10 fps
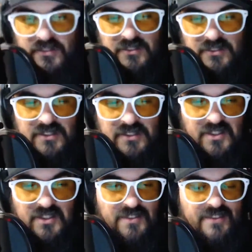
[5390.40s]

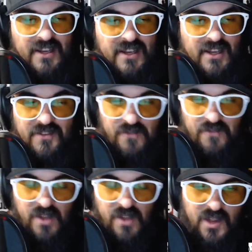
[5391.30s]
since
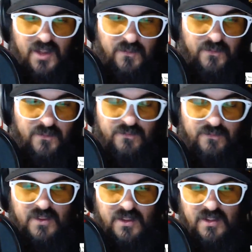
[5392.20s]
I am
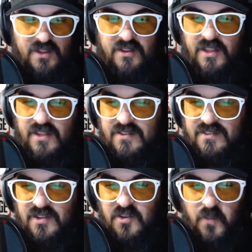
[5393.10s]
the less
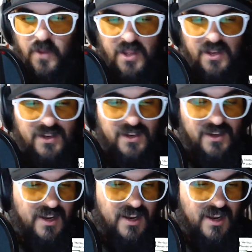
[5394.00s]
senior man.
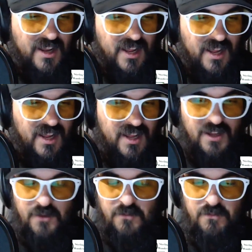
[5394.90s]

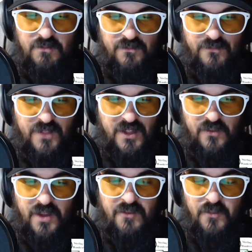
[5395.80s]
Thanks for
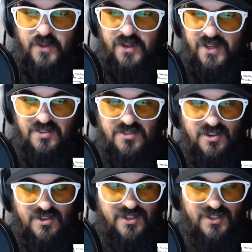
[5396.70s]
having me again,
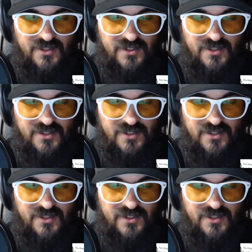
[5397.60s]
Sterling.